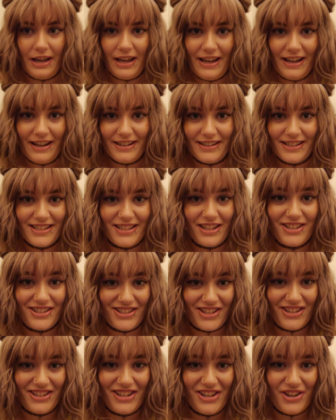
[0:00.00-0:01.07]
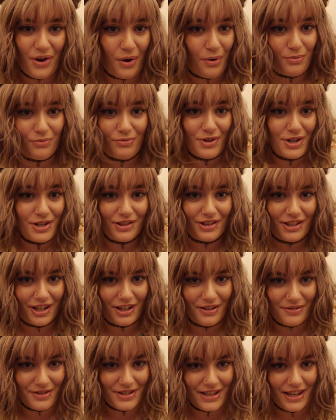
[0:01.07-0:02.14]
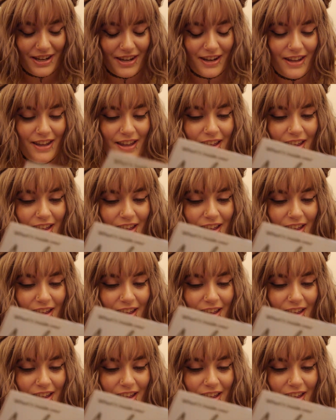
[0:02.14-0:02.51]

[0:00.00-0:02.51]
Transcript: hey guys, I suddenly got real close then.